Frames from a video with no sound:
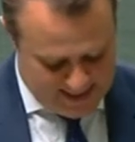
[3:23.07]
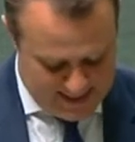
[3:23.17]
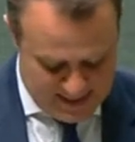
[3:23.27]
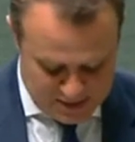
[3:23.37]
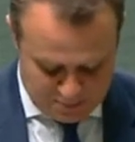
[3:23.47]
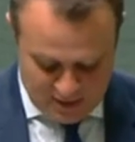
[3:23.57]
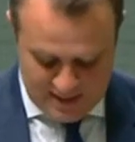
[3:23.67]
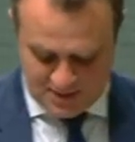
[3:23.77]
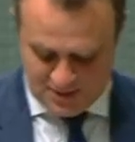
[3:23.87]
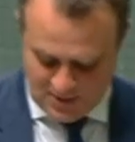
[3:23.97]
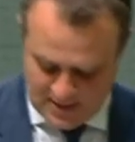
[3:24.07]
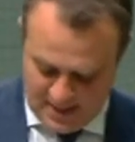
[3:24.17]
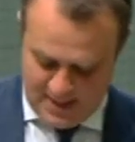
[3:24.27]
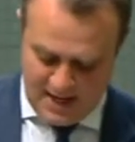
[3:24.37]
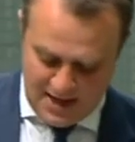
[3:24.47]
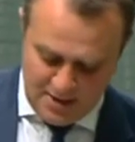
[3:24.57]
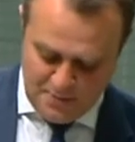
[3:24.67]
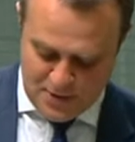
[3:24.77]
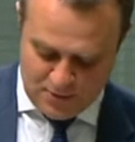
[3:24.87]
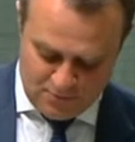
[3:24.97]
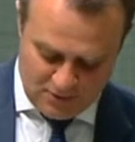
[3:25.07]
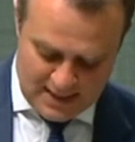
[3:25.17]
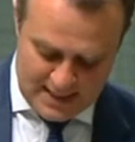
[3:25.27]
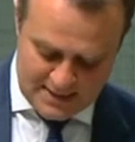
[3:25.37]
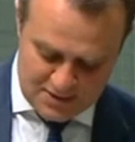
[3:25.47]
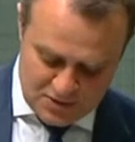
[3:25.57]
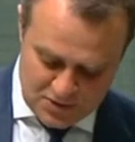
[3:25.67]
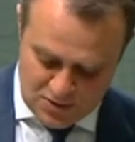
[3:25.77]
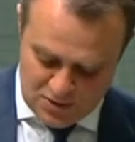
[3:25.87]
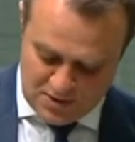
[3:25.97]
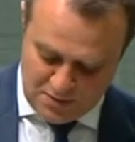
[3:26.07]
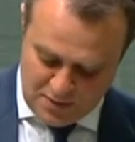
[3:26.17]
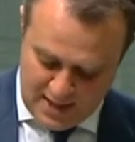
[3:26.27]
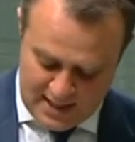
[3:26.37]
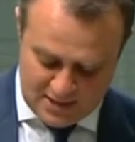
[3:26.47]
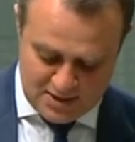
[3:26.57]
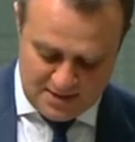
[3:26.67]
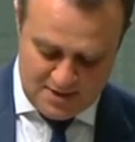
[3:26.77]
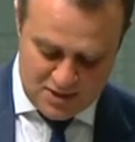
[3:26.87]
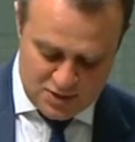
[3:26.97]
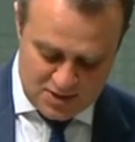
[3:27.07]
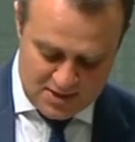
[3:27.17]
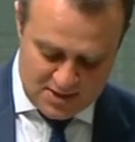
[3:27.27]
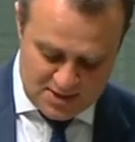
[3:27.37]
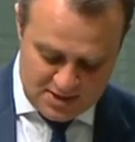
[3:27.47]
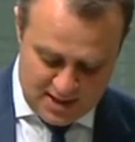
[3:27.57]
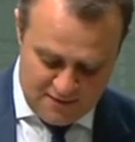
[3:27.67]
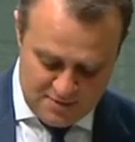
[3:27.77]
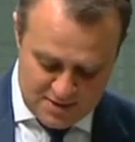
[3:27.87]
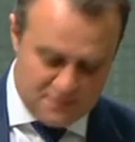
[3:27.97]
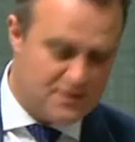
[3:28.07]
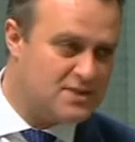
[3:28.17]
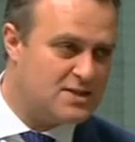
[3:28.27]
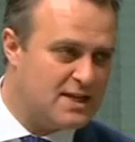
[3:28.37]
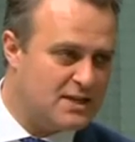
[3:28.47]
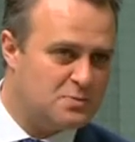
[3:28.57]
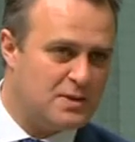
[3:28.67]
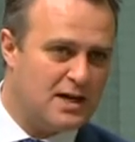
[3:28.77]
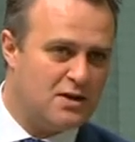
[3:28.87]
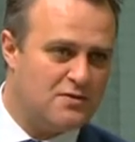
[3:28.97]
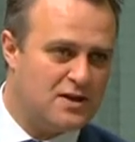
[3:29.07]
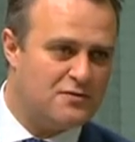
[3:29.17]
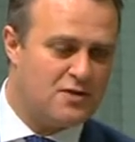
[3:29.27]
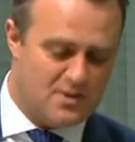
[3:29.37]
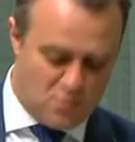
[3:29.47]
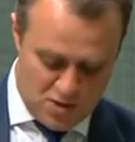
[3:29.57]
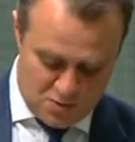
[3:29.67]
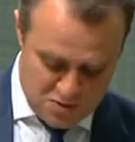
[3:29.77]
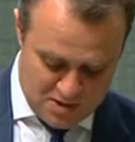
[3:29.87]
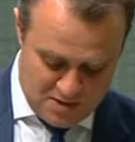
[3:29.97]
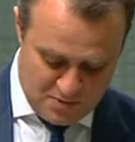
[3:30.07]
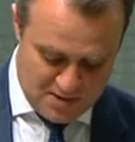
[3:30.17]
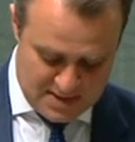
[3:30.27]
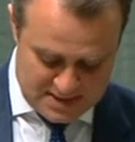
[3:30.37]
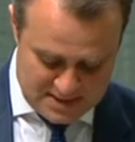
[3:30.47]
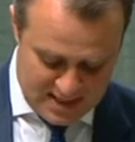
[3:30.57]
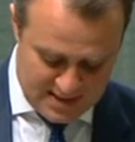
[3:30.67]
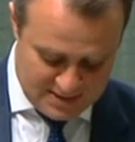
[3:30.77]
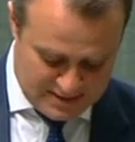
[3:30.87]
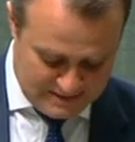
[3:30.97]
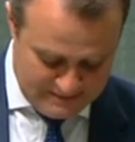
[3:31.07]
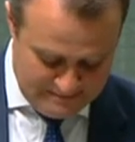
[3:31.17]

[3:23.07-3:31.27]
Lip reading: in this place on another bill related to some of the housing measures that this government is investing in as part of a framework working with the states.